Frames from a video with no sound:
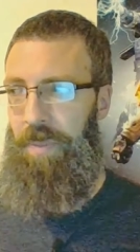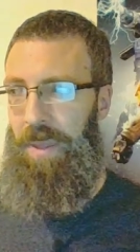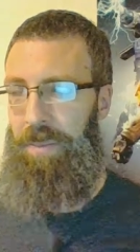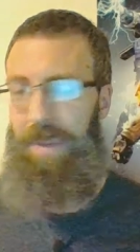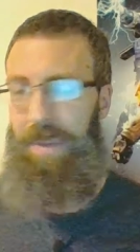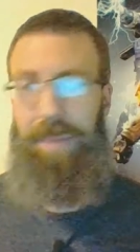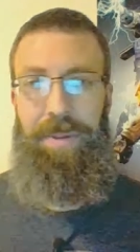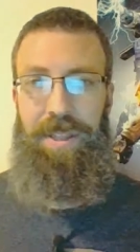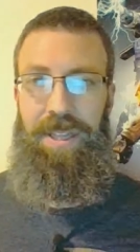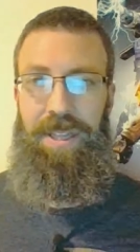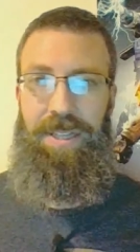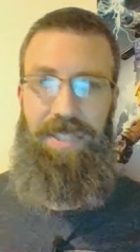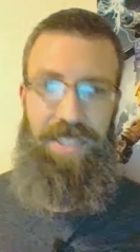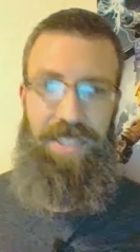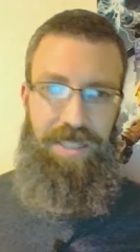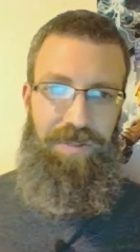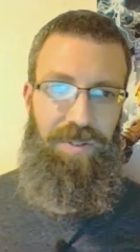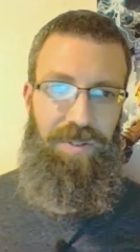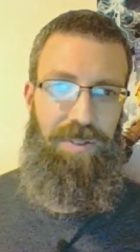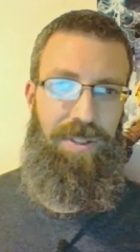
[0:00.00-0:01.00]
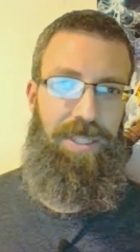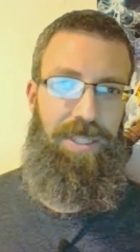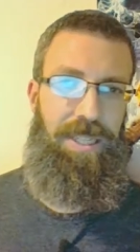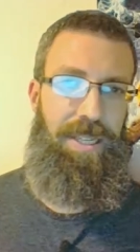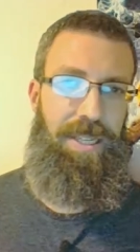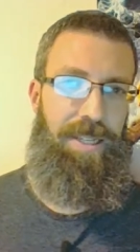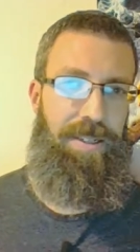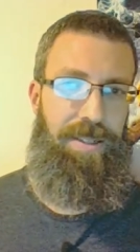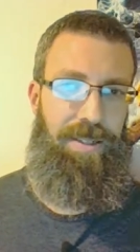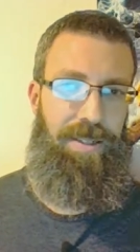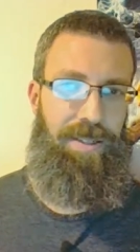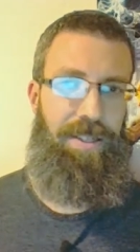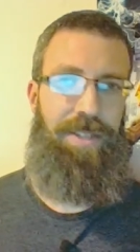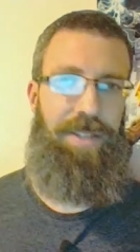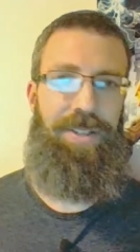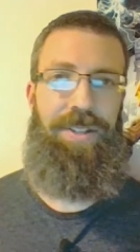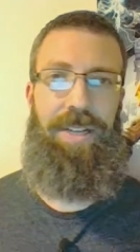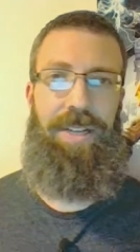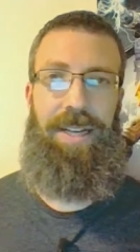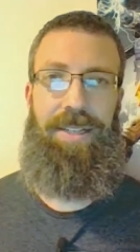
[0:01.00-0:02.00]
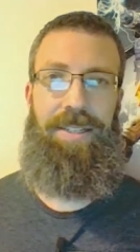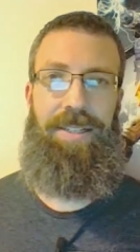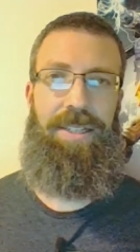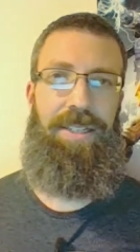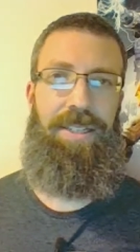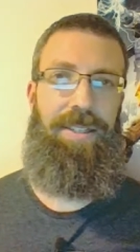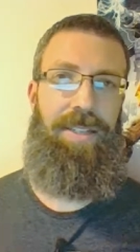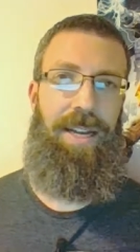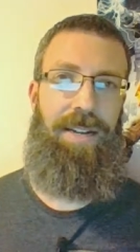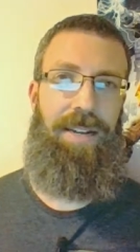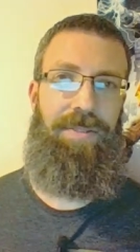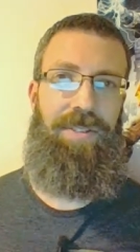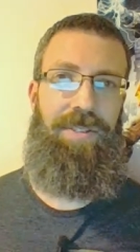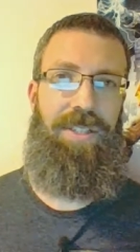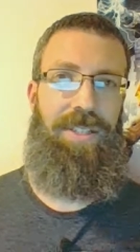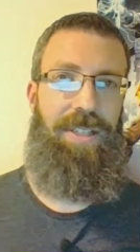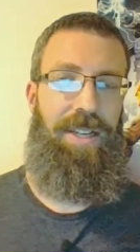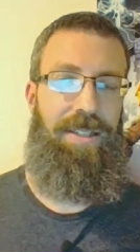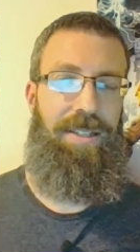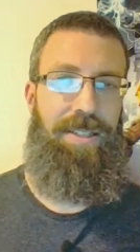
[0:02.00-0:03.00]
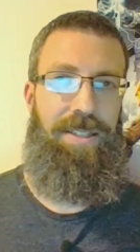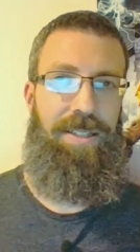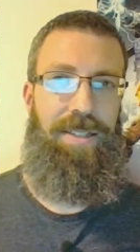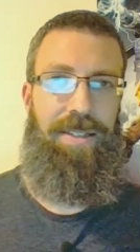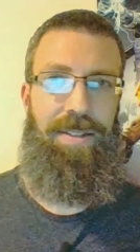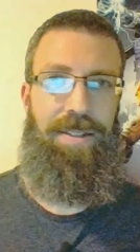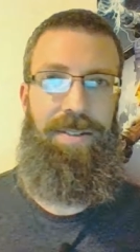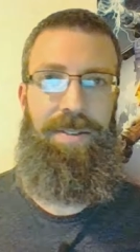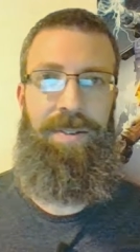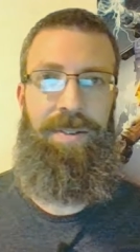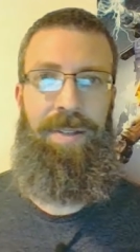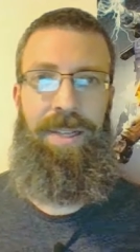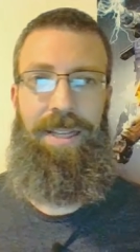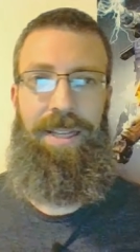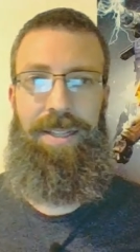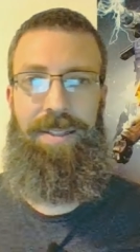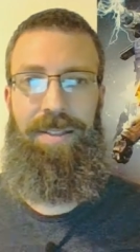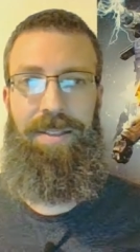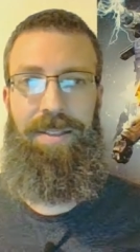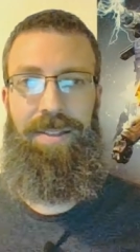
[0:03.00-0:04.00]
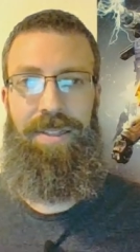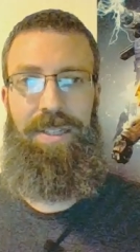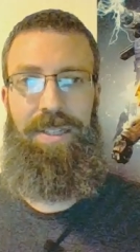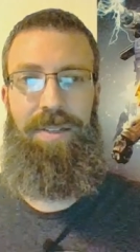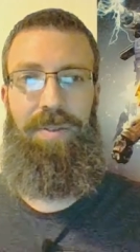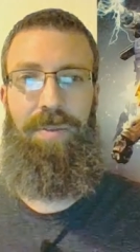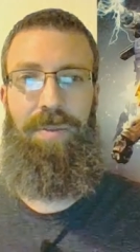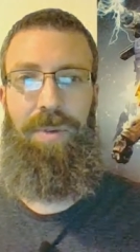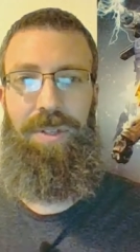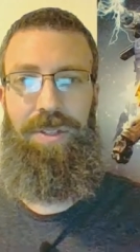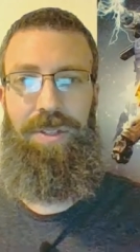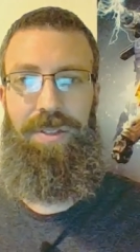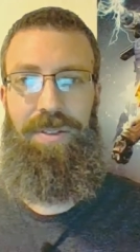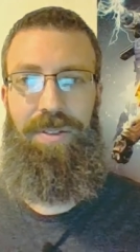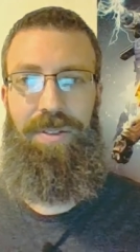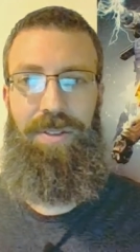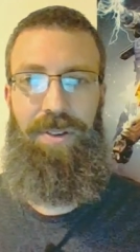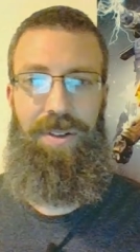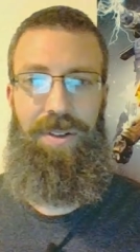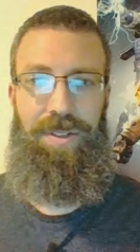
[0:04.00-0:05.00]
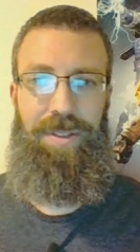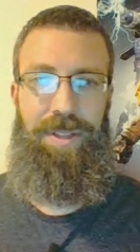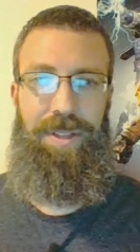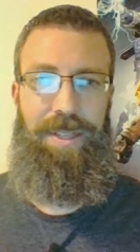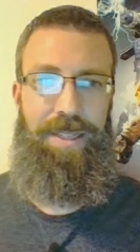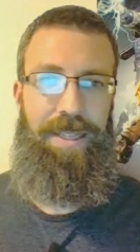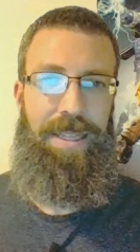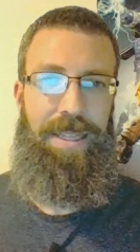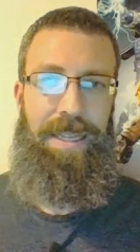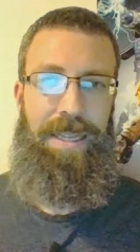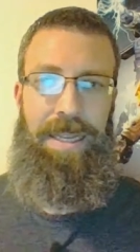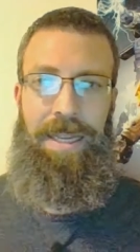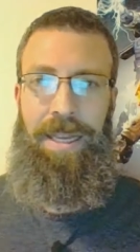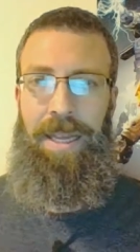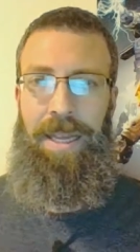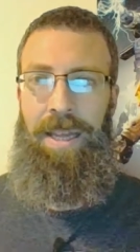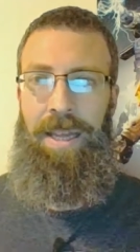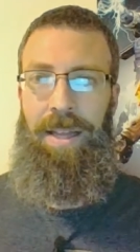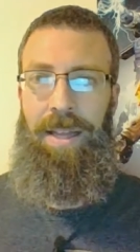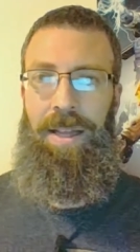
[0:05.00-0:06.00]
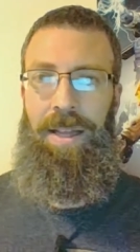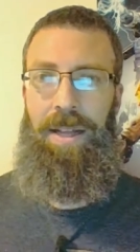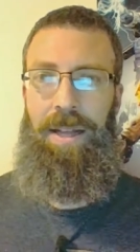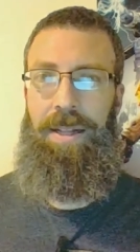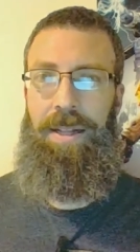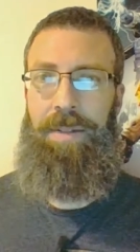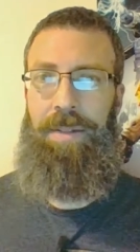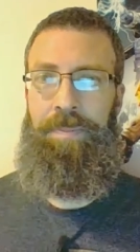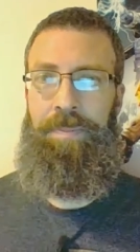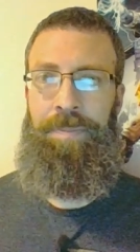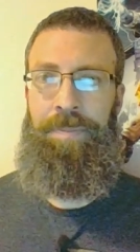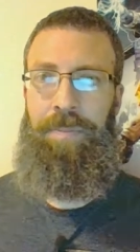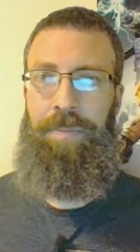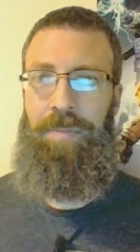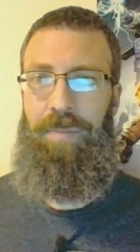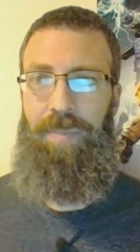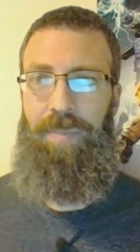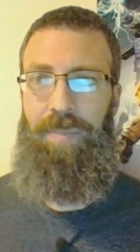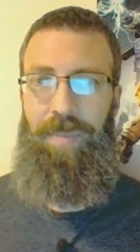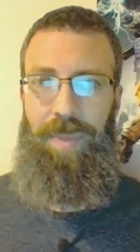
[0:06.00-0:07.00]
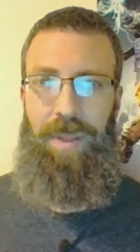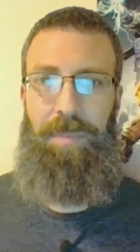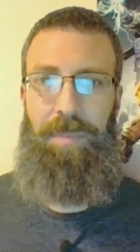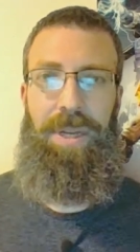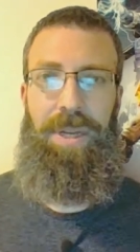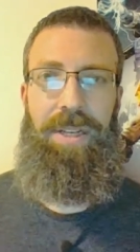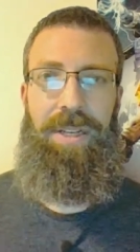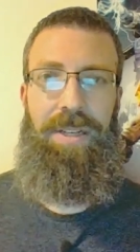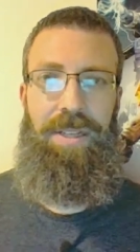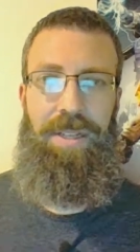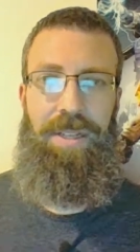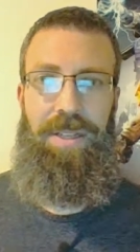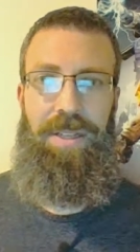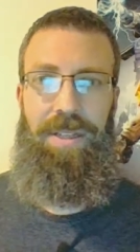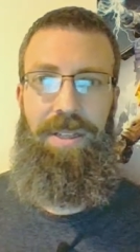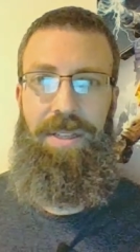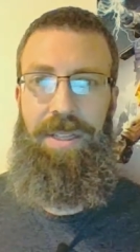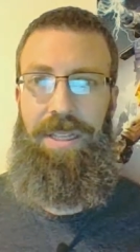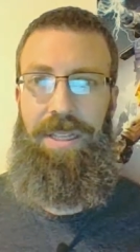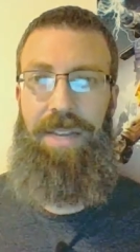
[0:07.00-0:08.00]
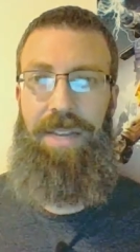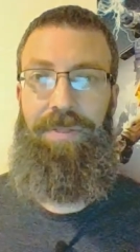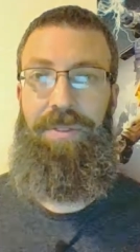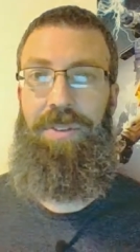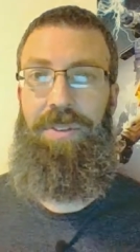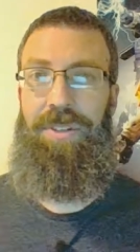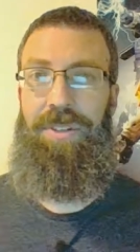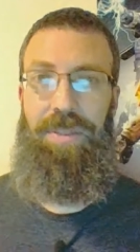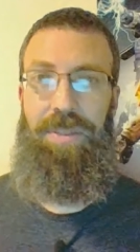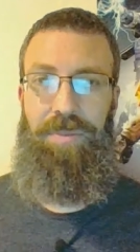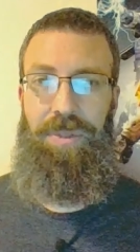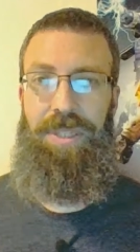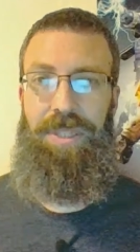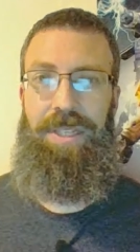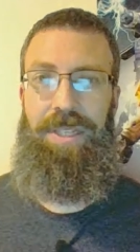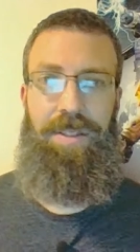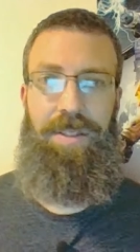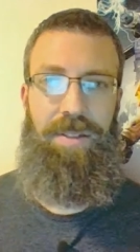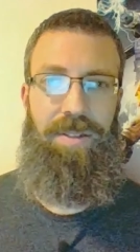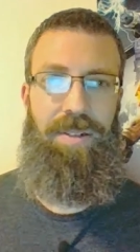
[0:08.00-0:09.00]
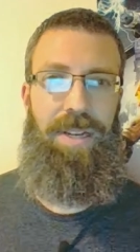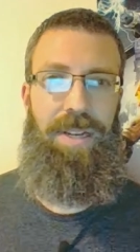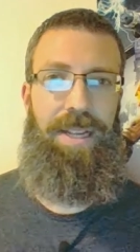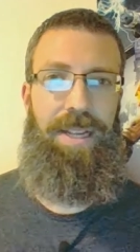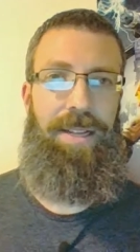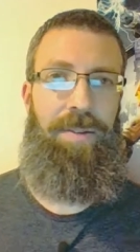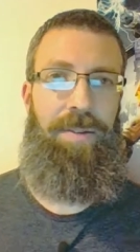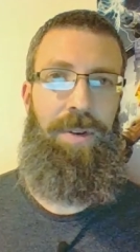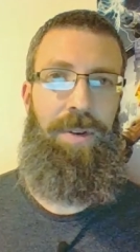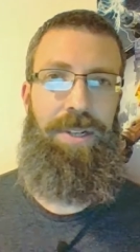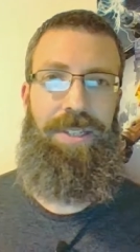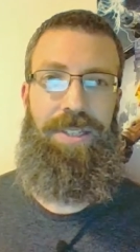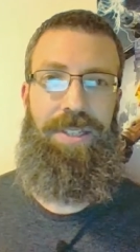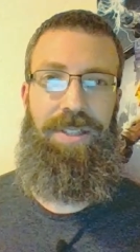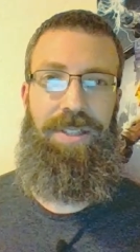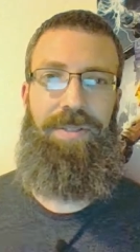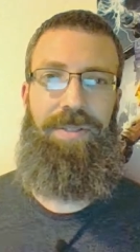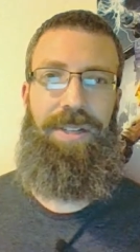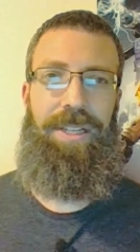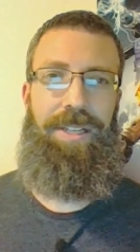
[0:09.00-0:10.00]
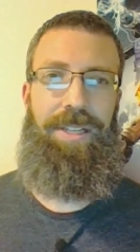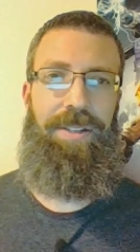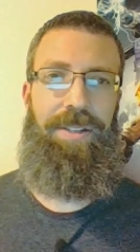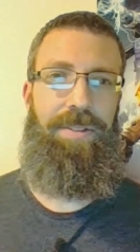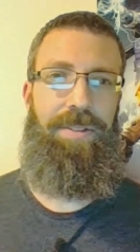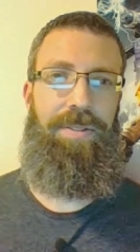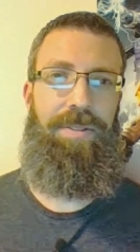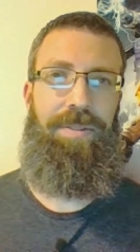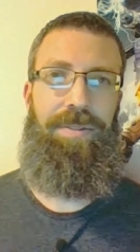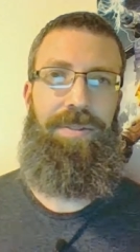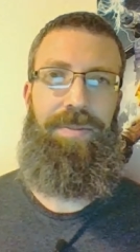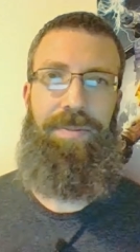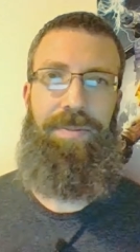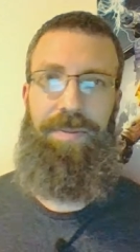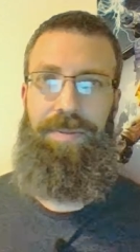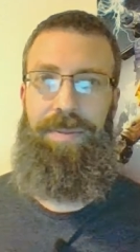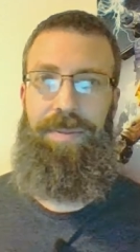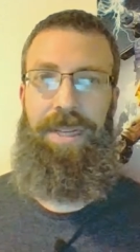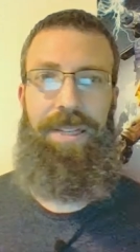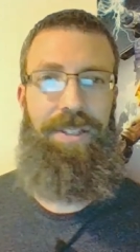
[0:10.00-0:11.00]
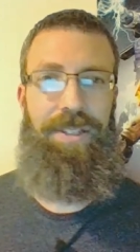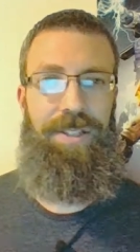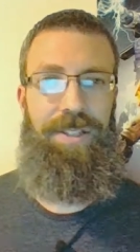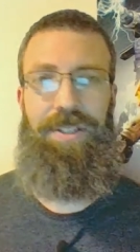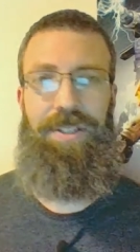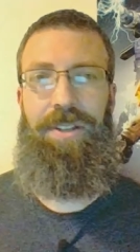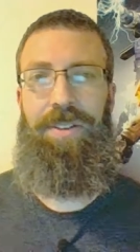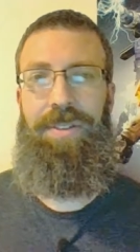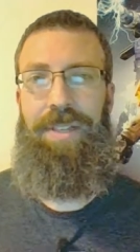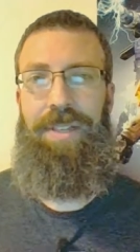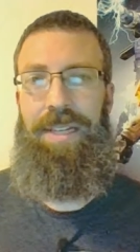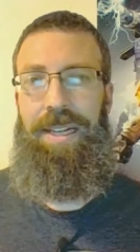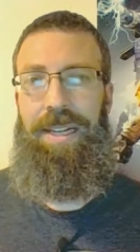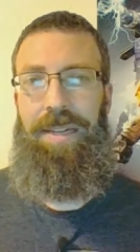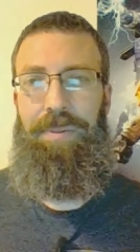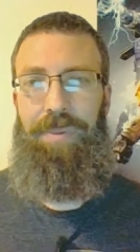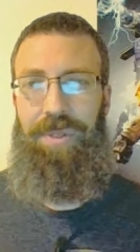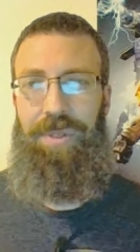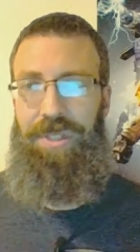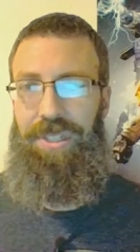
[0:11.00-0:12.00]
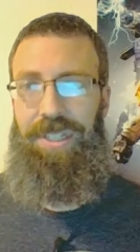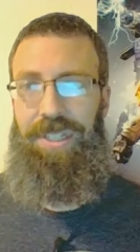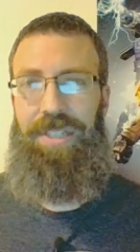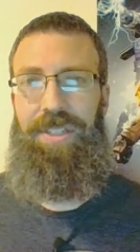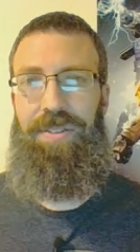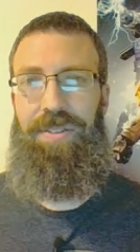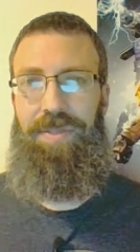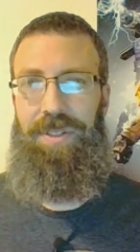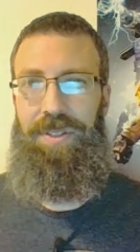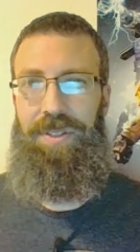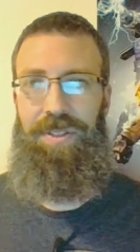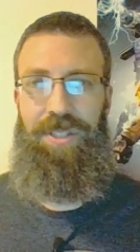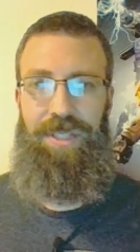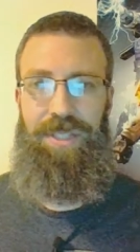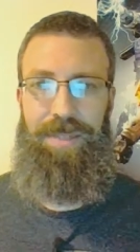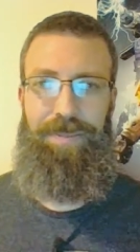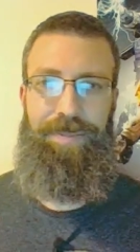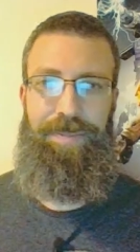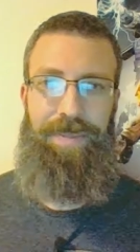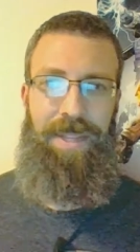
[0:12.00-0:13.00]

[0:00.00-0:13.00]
maybe thinks differently, and you guys can kind of discuss it and see what you all think. But if you're simply here and watching the video, man, just know that I appreciate your viewership.